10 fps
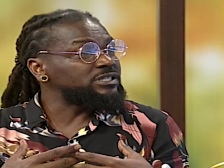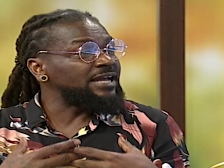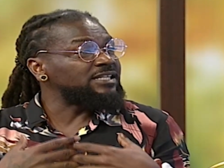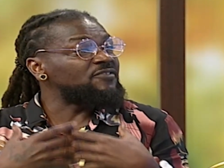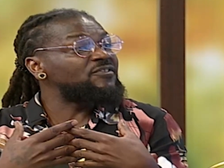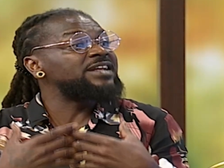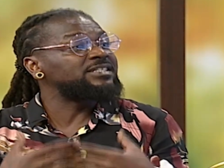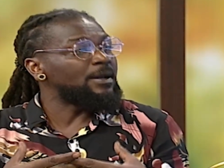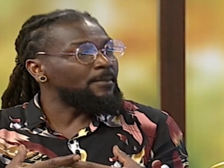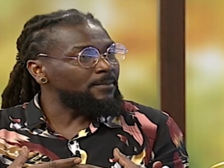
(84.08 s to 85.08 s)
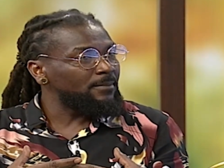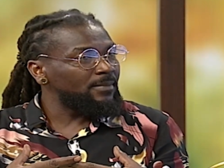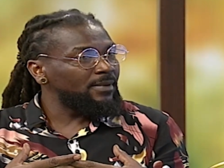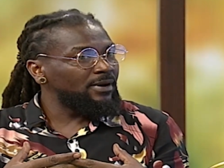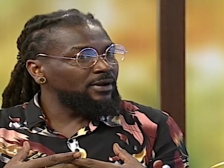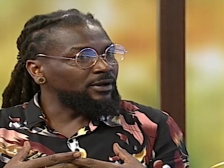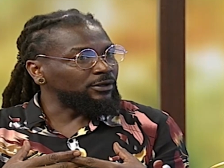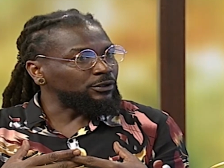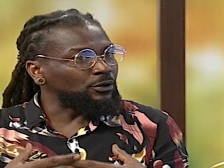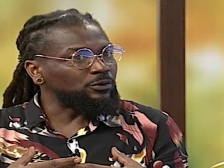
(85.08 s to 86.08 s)
mm. and defend them. Mm.
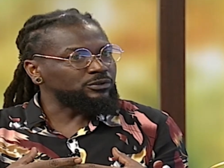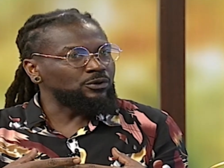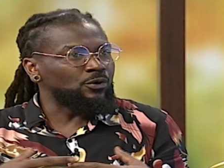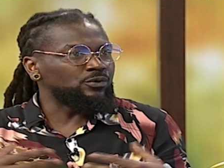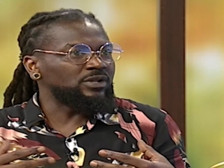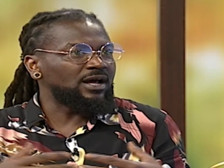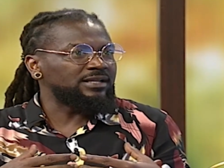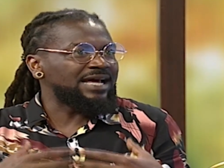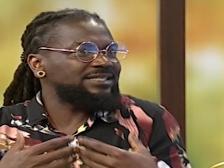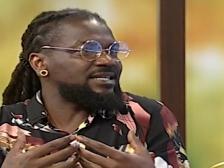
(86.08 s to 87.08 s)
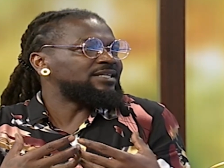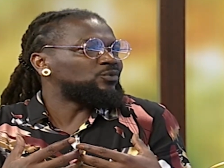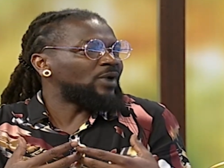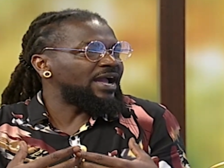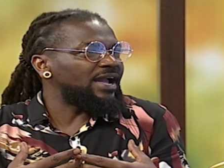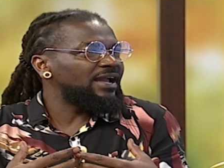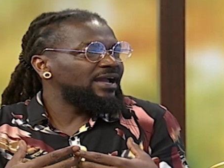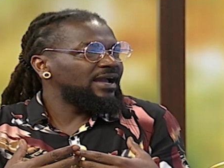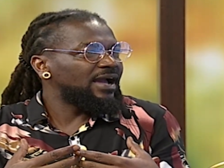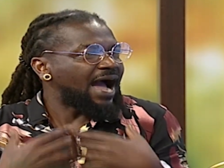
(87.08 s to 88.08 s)
You know, so that is where
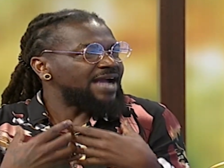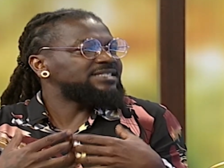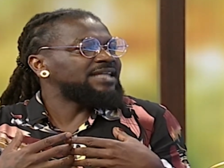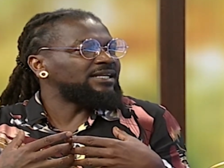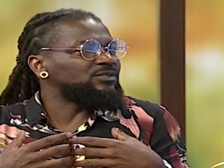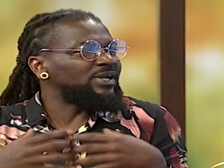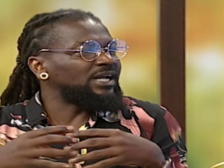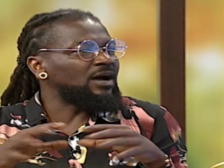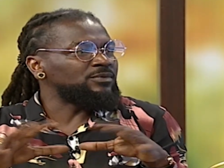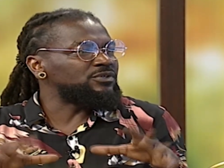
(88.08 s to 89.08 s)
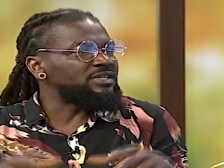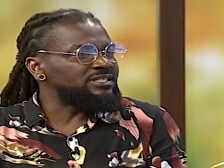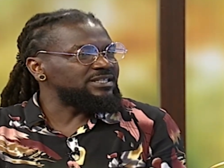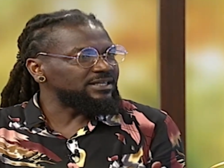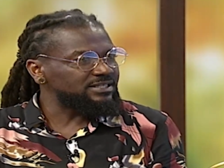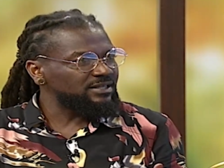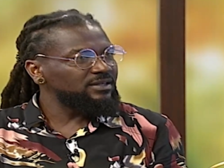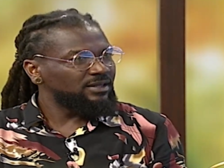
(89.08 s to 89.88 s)
I stand when right. it comes to these things. Right.